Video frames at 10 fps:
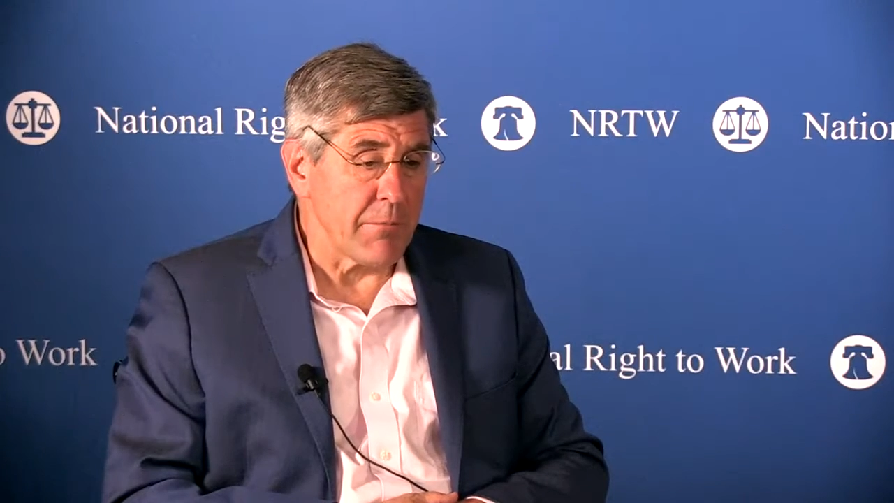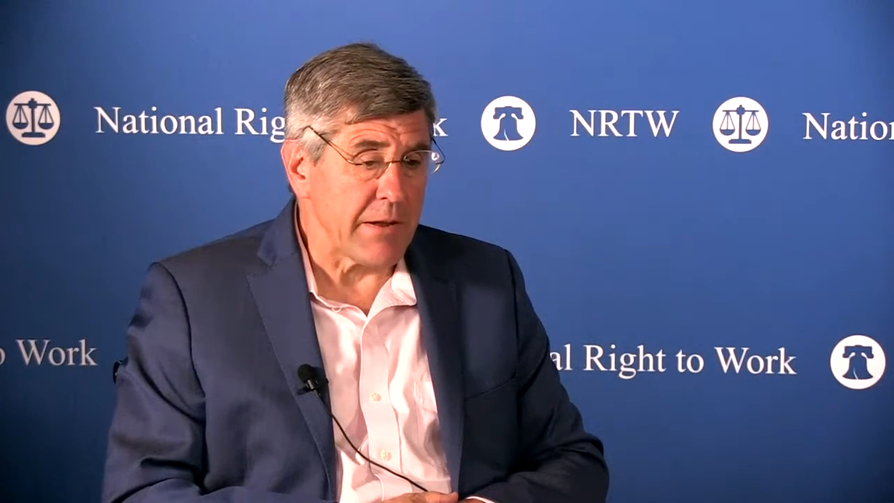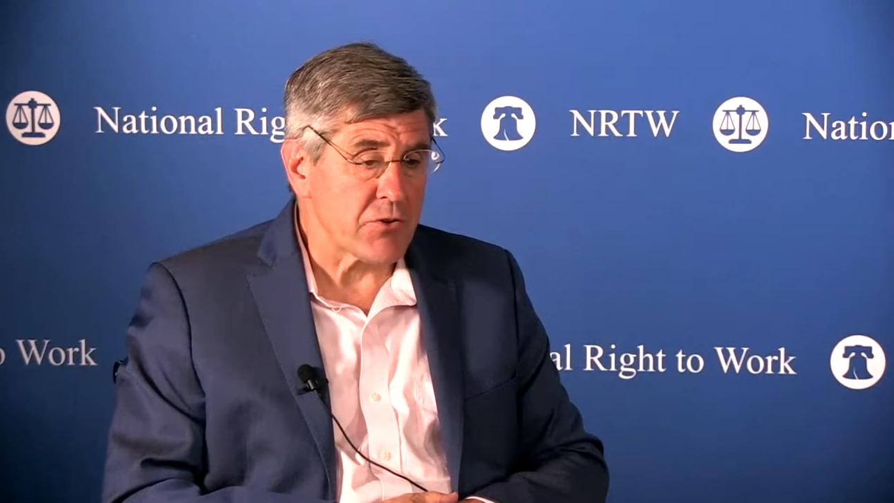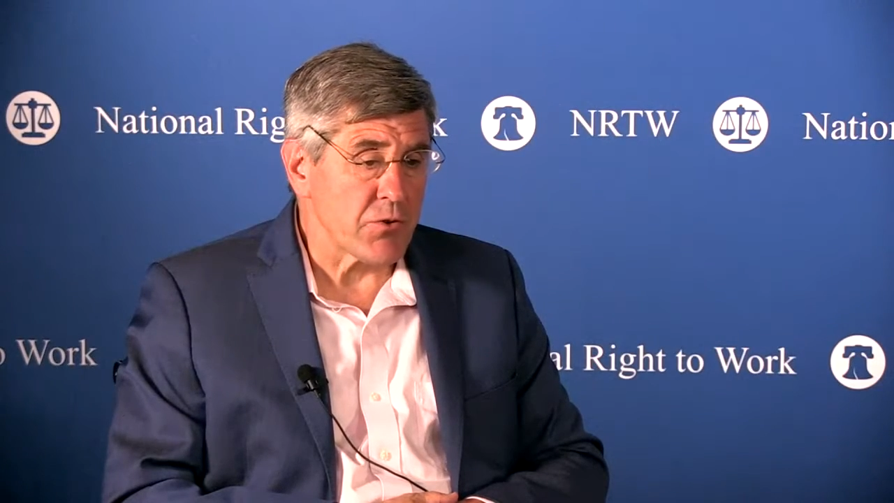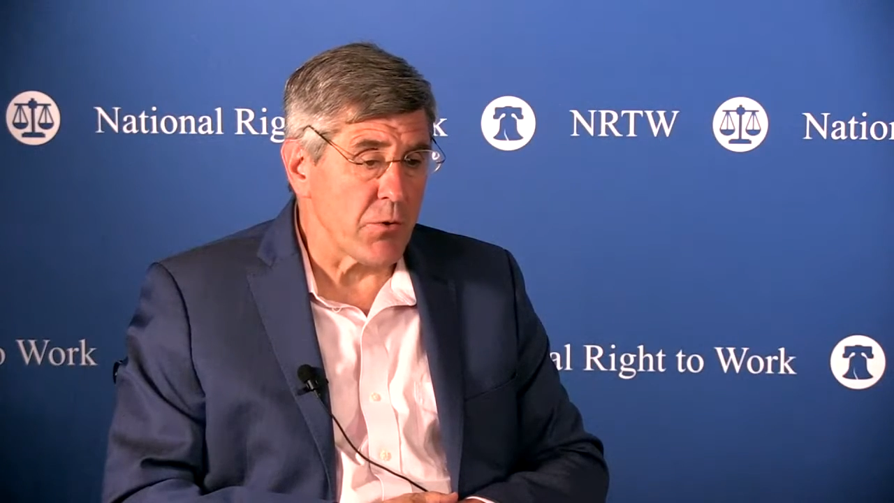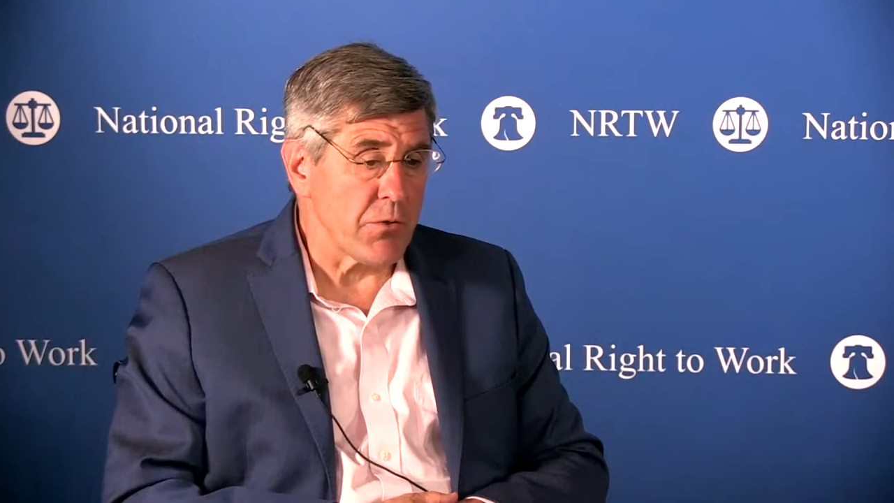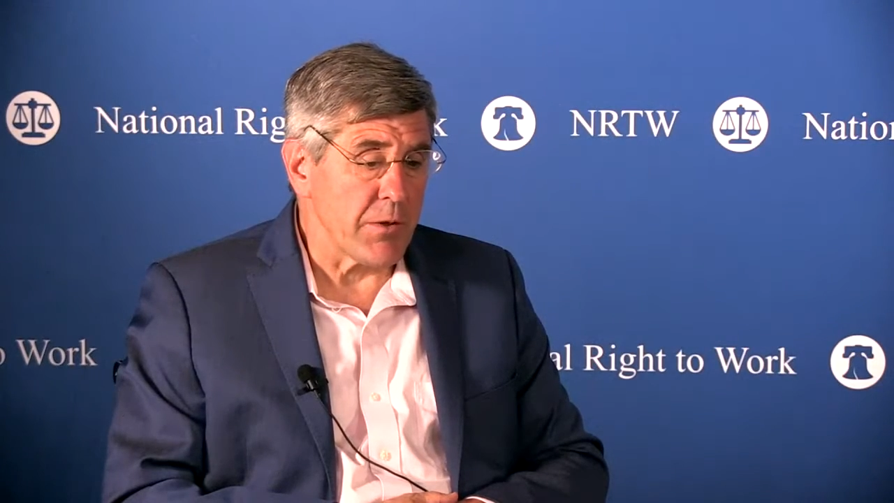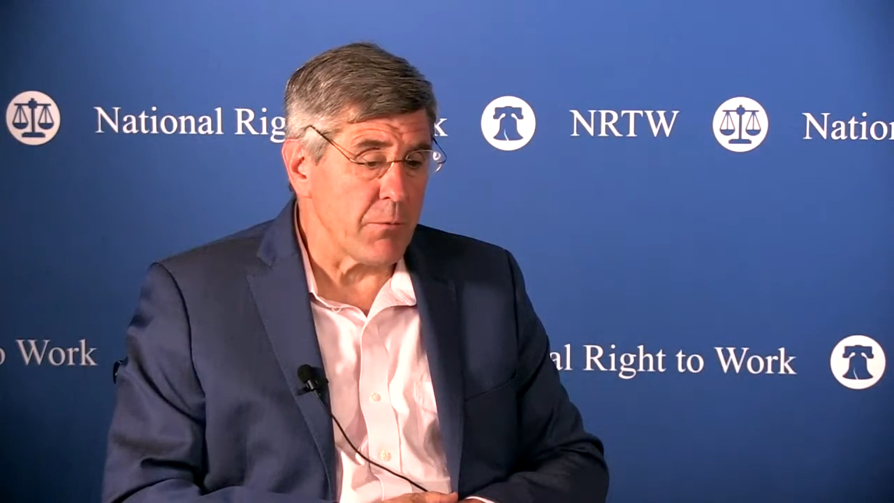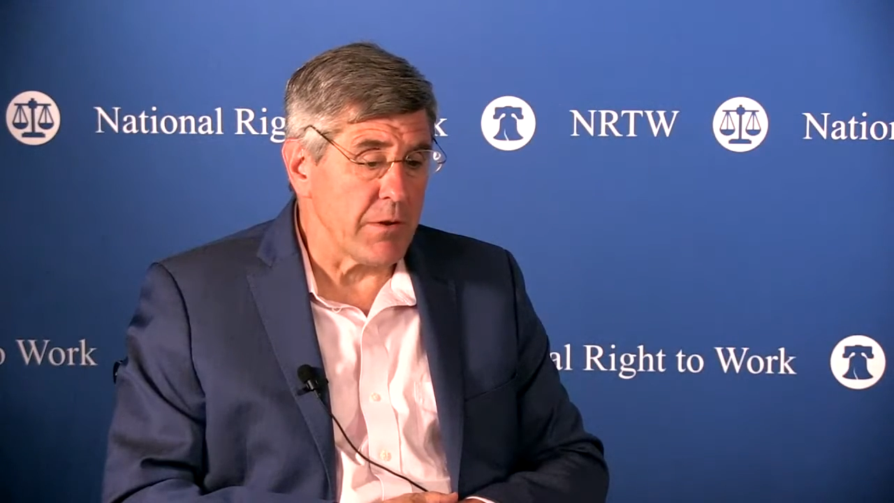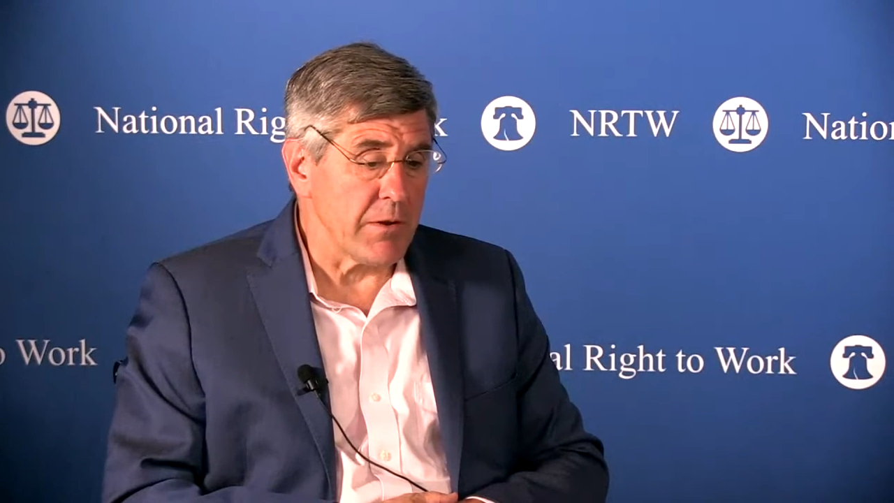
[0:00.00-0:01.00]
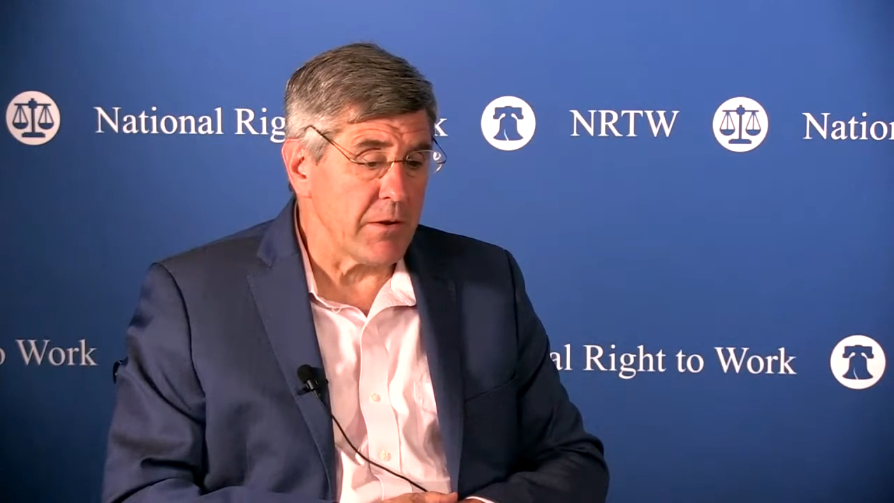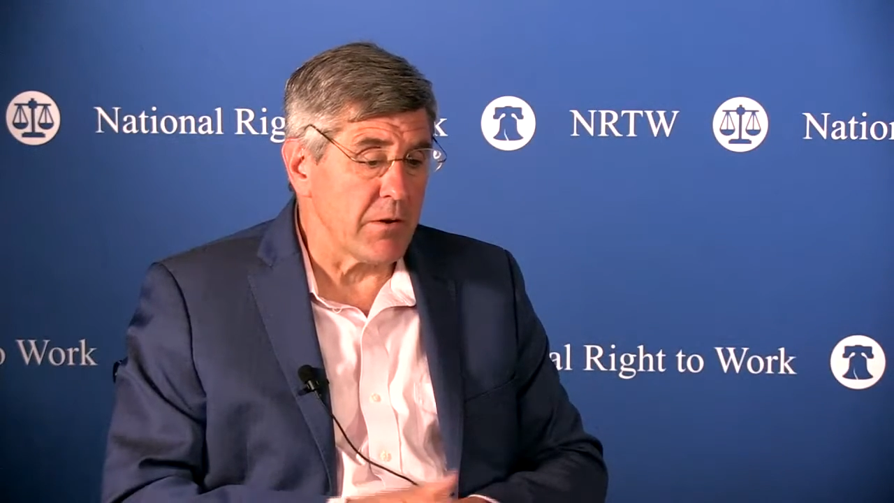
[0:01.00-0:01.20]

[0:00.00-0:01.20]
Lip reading: make sure that we,